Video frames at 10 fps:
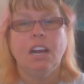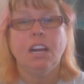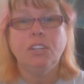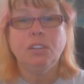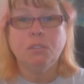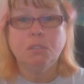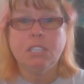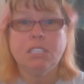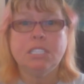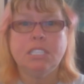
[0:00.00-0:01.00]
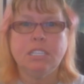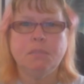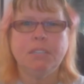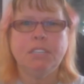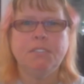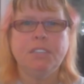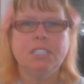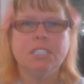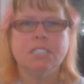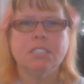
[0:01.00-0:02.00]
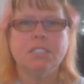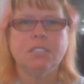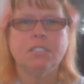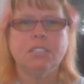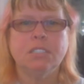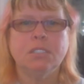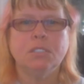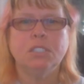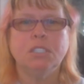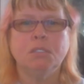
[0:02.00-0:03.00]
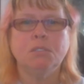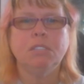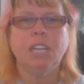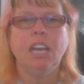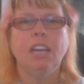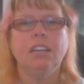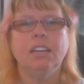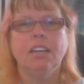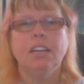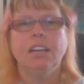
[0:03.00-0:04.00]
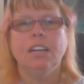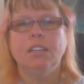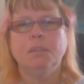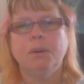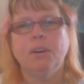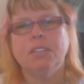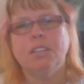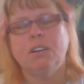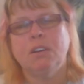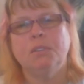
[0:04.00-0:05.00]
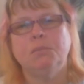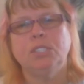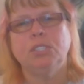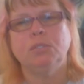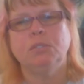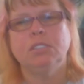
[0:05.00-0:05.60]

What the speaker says: Are you going to see the benefits or only the part that harms you?